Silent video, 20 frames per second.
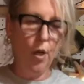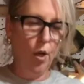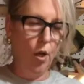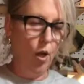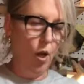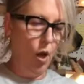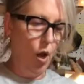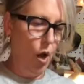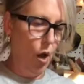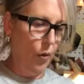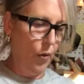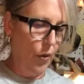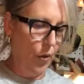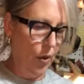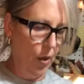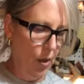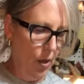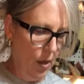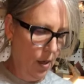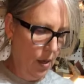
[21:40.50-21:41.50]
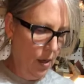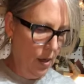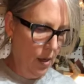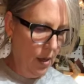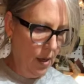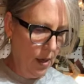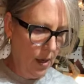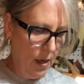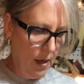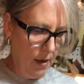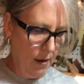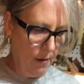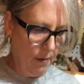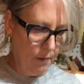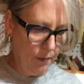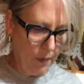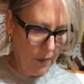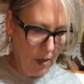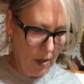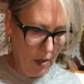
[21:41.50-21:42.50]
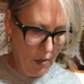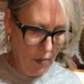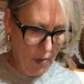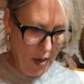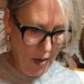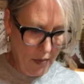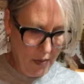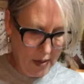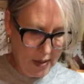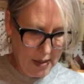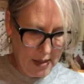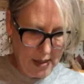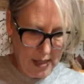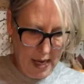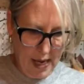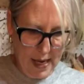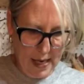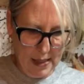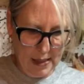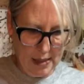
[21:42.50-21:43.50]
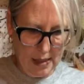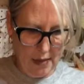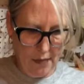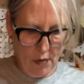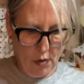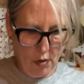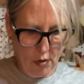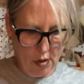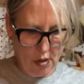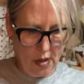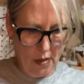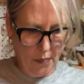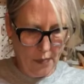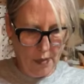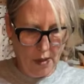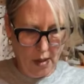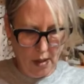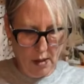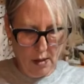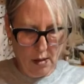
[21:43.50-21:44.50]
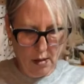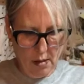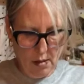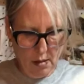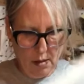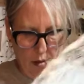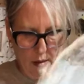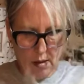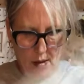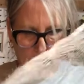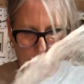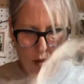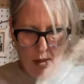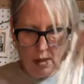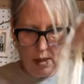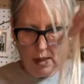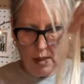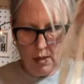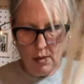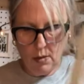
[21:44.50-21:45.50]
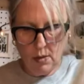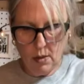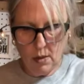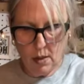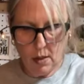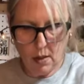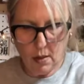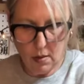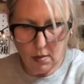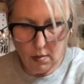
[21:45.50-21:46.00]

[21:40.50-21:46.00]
cloth around the sides of it or something. I don't know.